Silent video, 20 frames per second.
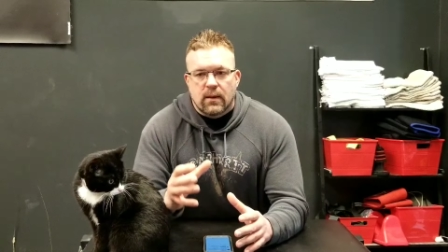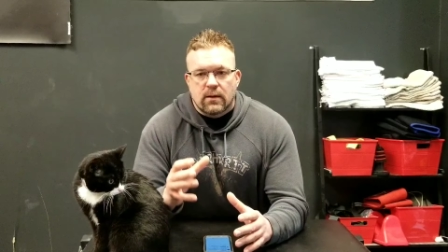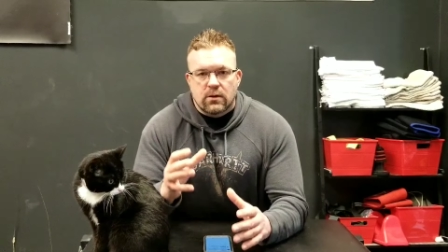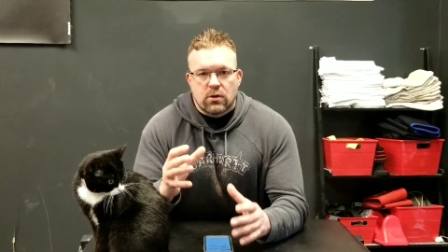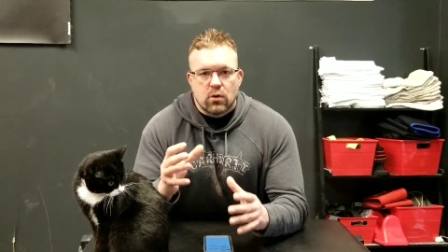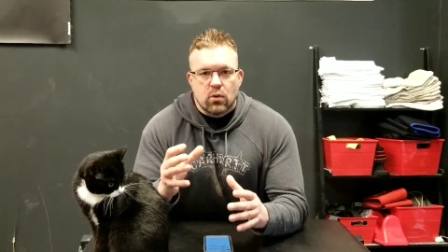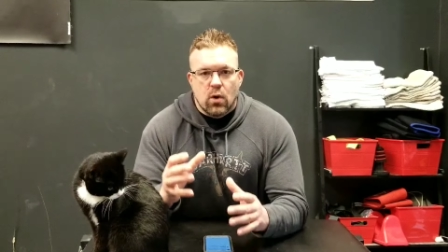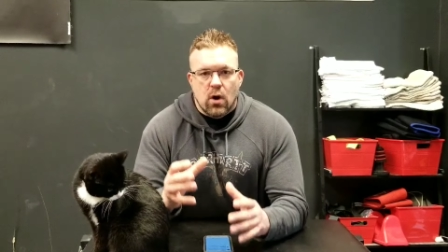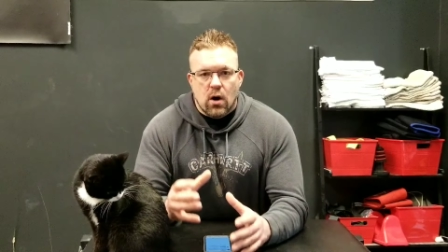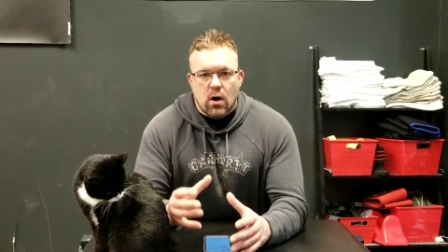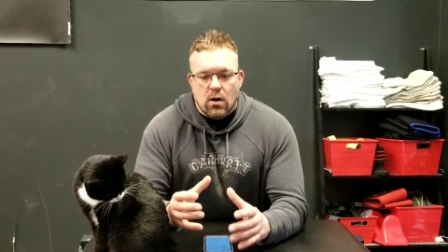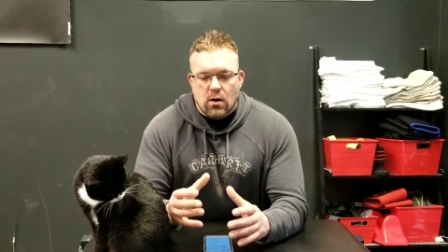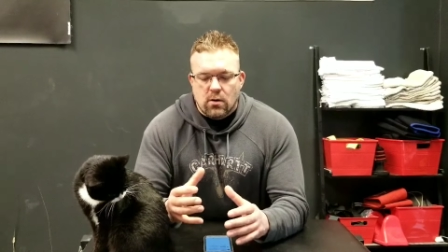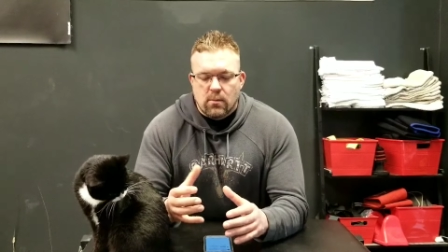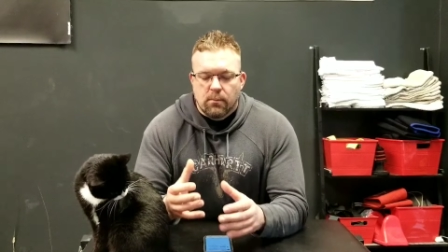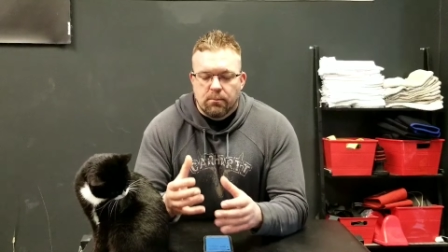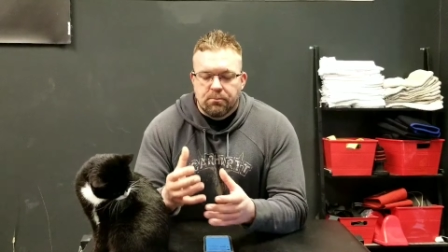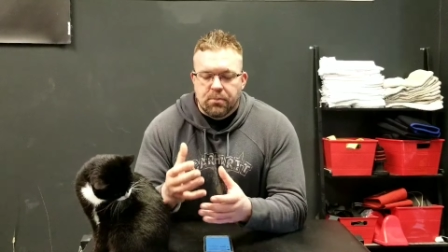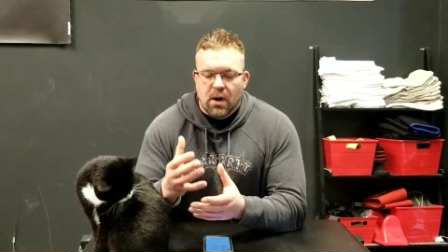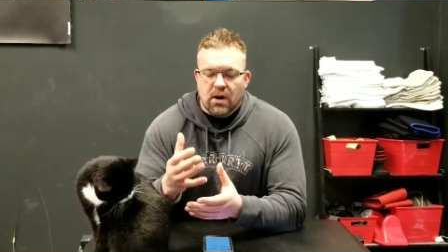you
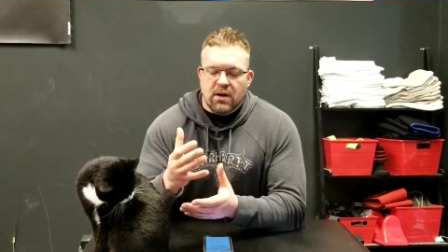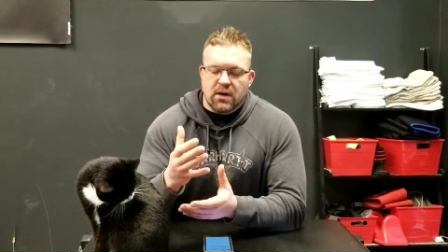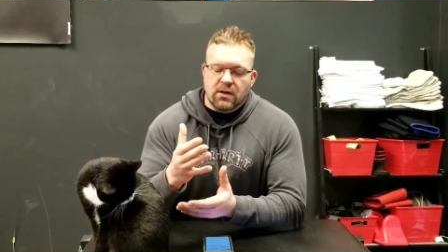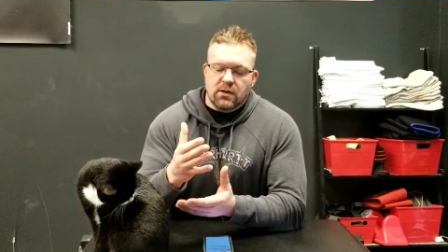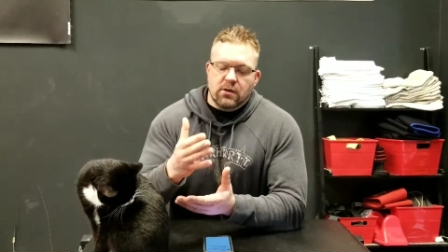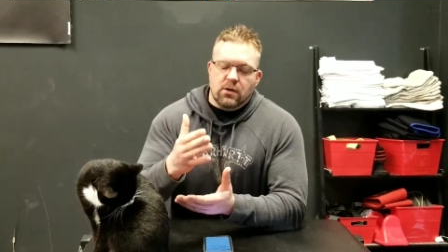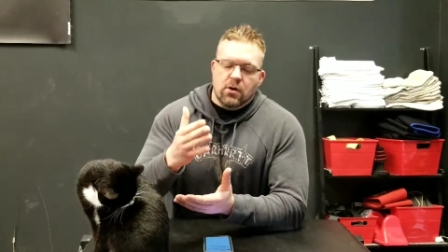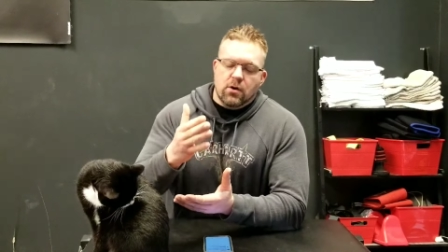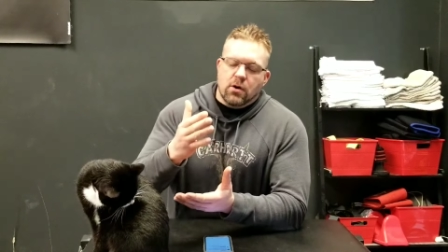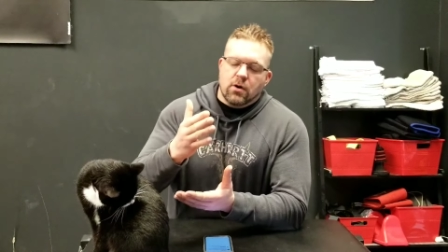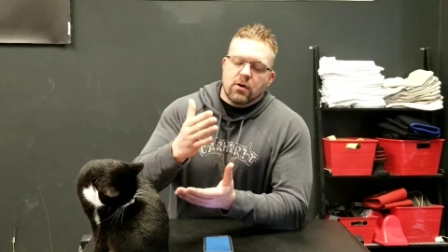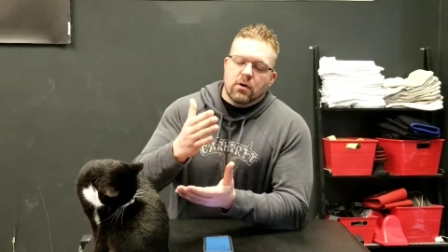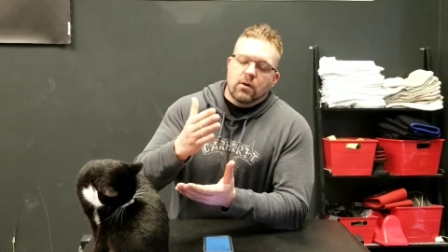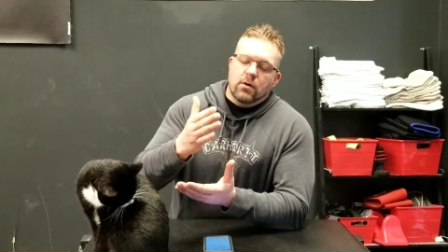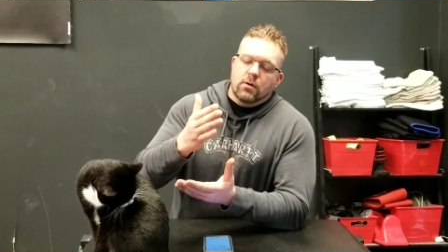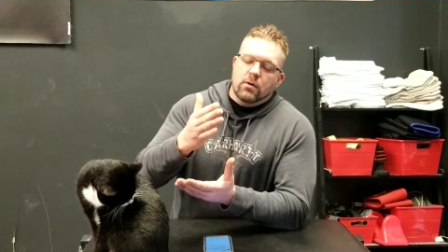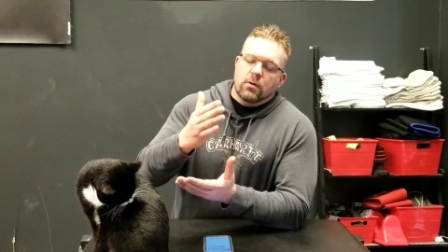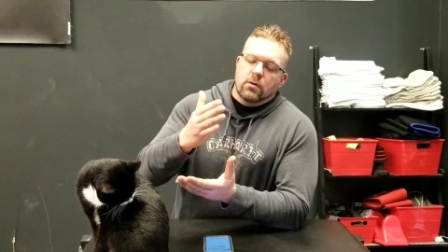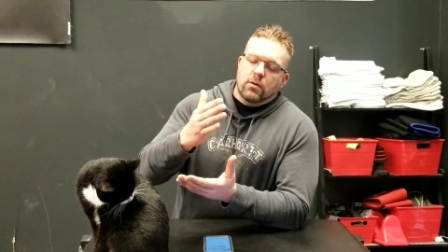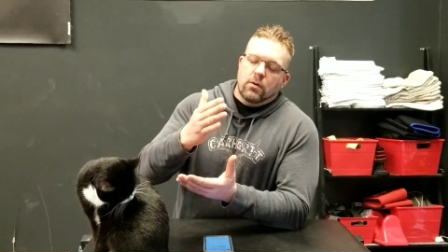aren't butting
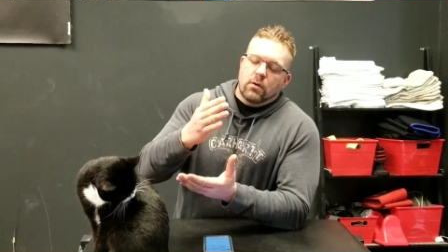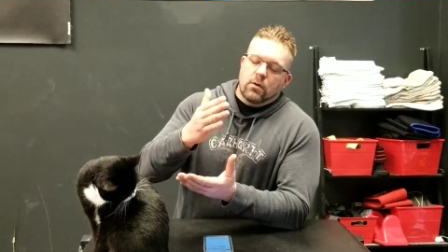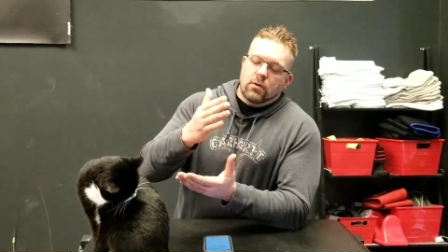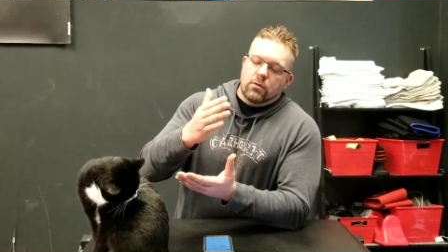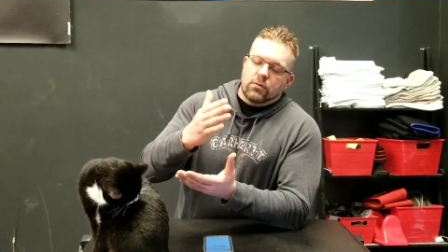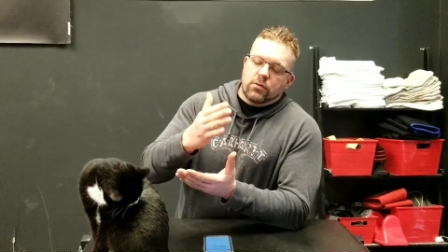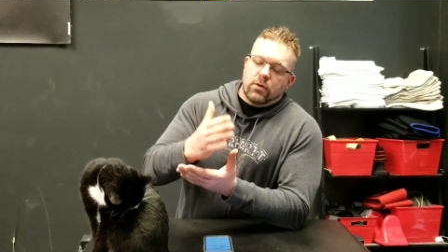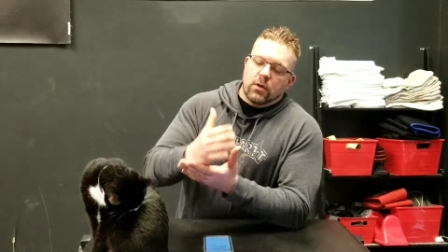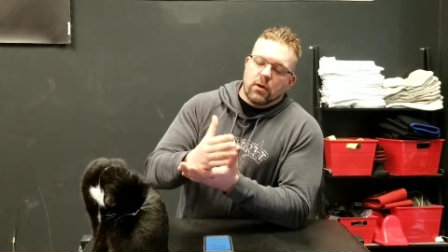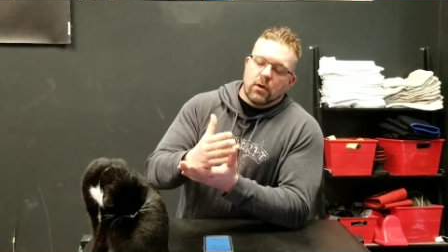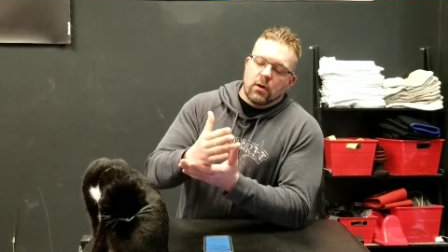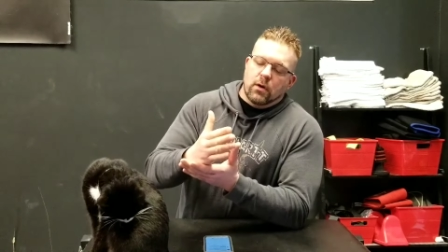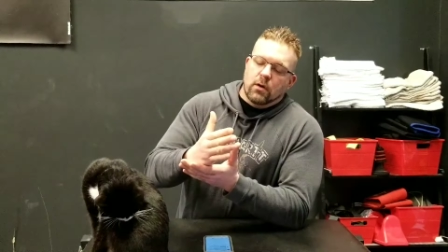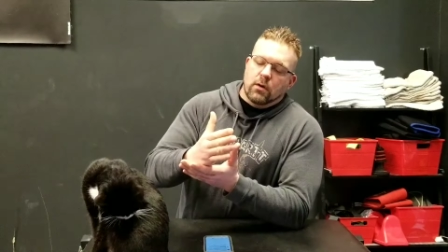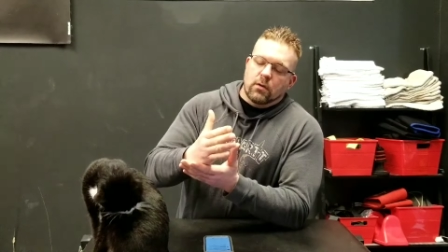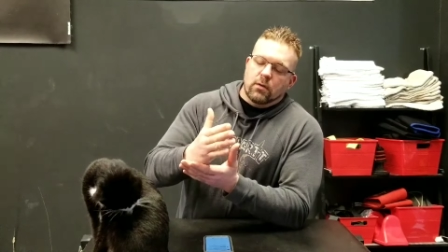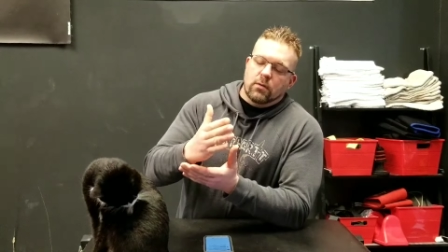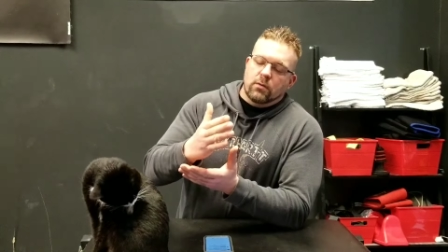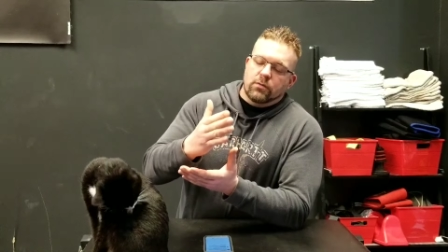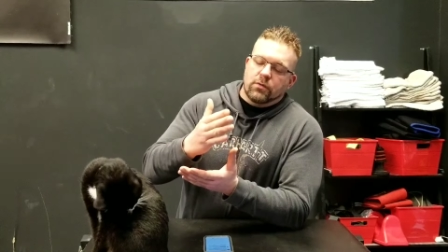
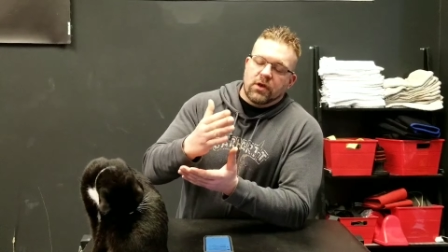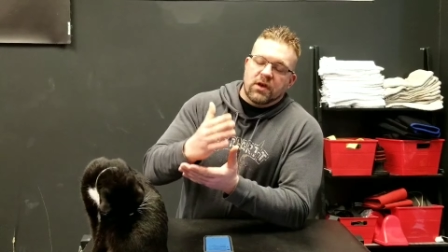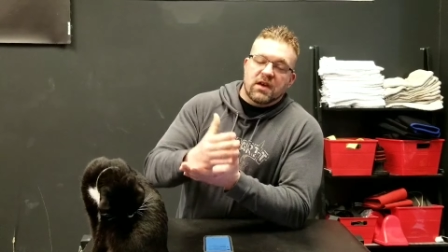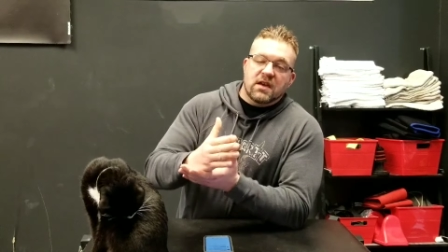the